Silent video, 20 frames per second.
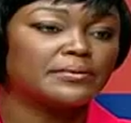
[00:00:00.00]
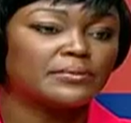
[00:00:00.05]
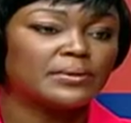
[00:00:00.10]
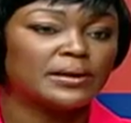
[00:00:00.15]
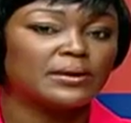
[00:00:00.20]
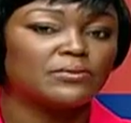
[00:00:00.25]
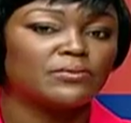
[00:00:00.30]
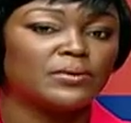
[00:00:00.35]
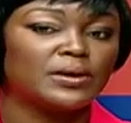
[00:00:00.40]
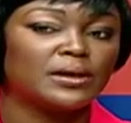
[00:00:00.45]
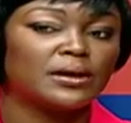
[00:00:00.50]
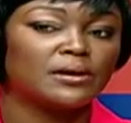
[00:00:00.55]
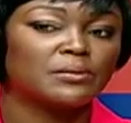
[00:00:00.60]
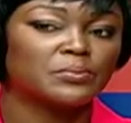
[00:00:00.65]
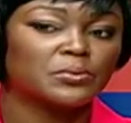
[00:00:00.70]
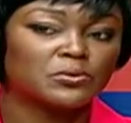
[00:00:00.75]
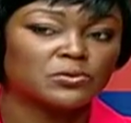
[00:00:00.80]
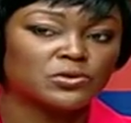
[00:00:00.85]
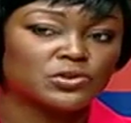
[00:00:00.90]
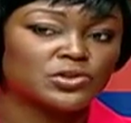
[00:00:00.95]
when we are
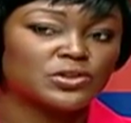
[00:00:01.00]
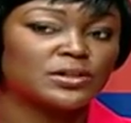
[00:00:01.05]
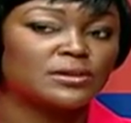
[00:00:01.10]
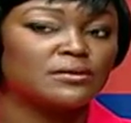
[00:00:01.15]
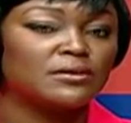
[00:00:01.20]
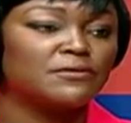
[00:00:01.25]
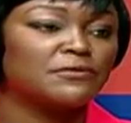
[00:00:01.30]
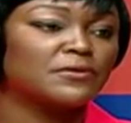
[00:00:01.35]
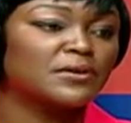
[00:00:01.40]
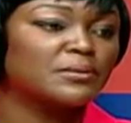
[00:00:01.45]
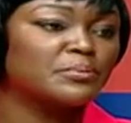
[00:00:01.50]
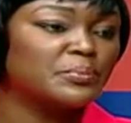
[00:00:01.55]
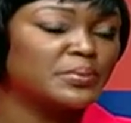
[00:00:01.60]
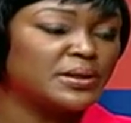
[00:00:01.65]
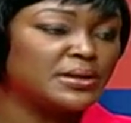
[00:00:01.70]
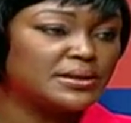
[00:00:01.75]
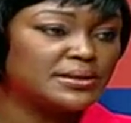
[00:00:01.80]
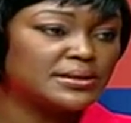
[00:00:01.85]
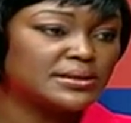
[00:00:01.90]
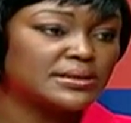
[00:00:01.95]
approaching different
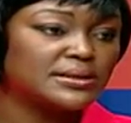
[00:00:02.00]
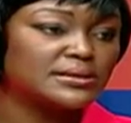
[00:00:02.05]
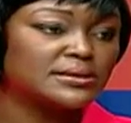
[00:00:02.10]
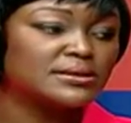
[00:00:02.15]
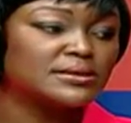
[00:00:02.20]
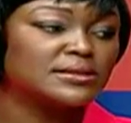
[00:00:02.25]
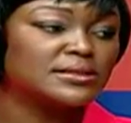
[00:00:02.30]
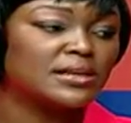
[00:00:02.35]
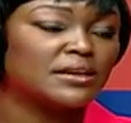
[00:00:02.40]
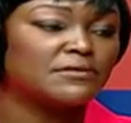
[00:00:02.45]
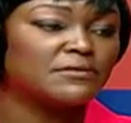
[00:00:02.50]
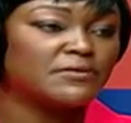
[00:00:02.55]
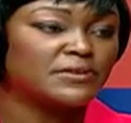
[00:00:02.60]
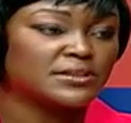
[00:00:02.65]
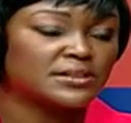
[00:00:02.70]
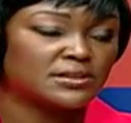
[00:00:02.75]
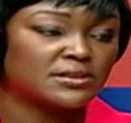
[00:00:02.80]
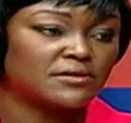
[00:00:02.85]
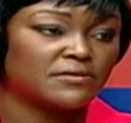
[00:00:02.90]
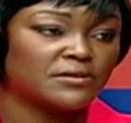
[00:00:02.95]
peak seasons and
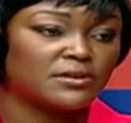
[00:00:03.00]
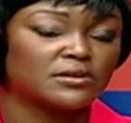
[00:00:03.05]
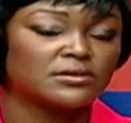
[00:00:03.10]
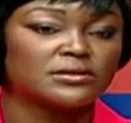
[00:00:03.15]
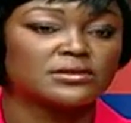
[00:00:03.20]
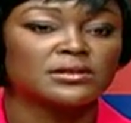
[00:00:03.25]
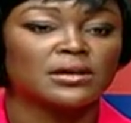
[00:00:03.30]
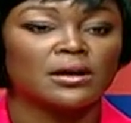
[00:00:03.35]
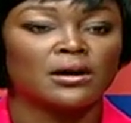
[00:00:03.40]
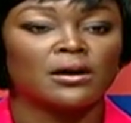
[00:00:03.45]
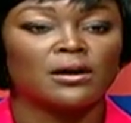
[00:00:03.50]
festivals,